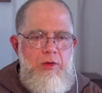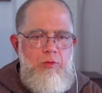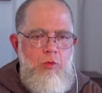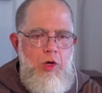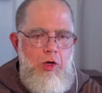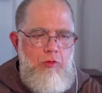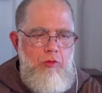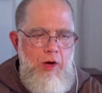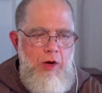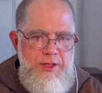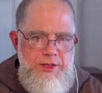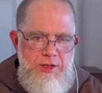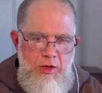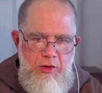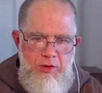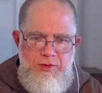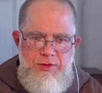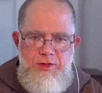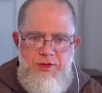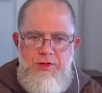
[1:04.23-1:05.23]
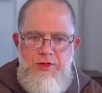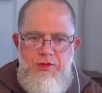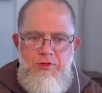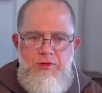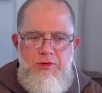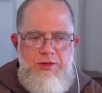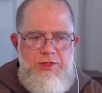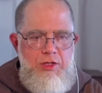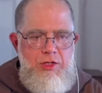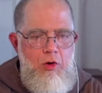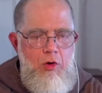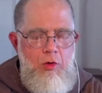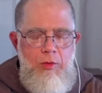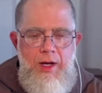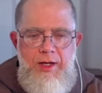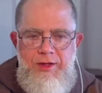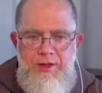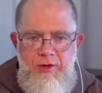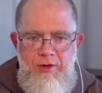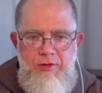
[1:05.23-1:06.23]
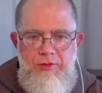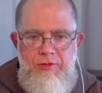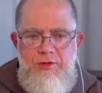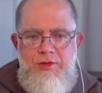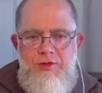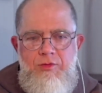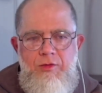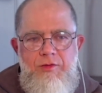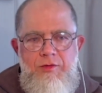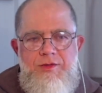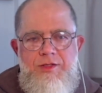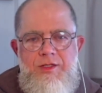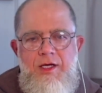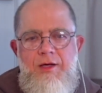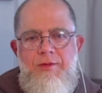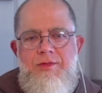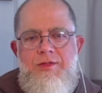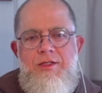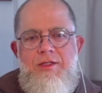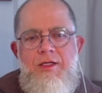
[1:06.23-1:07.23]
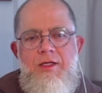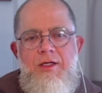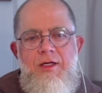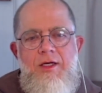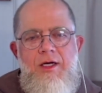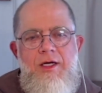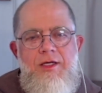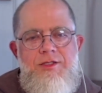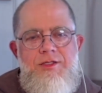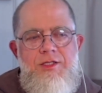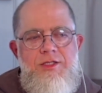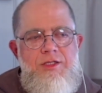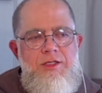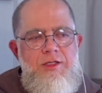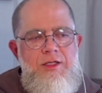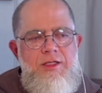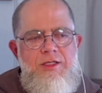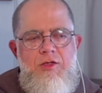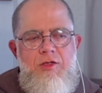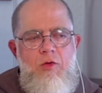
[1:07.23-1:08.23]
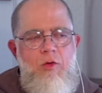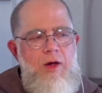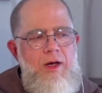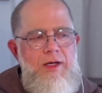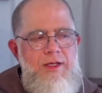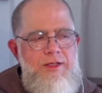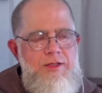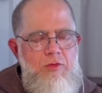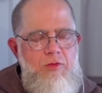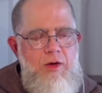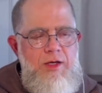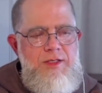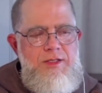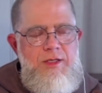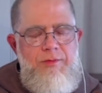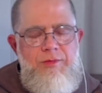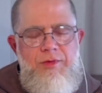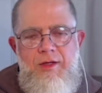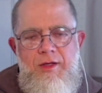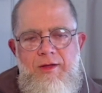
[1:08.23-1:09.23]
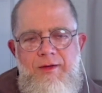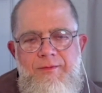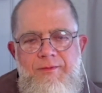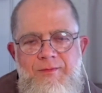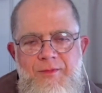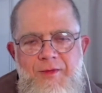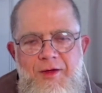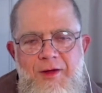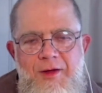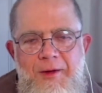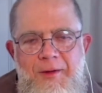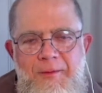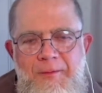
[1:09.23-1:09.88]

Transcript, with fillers: what Christ calls us to. That's all right there in those 12 steps. That's just, right. It's quite something. Yeah.